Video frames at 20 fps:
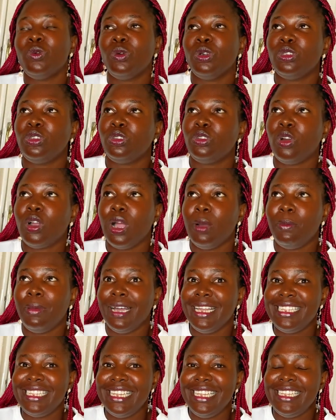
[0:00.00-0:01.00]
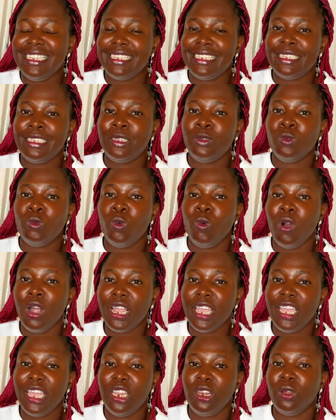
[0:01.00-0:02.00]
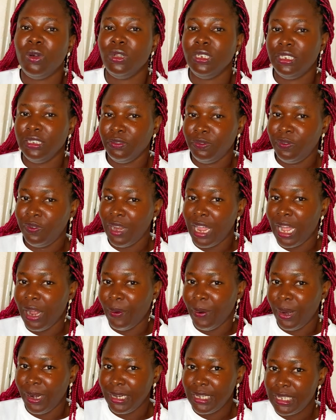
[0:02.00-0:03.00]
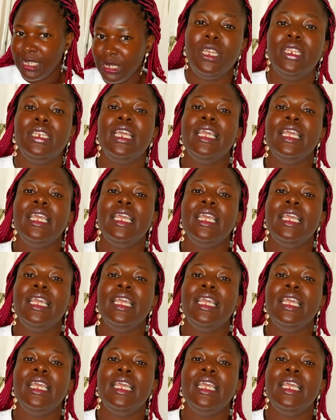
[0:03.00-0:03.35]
want to talk about is walking on the flowers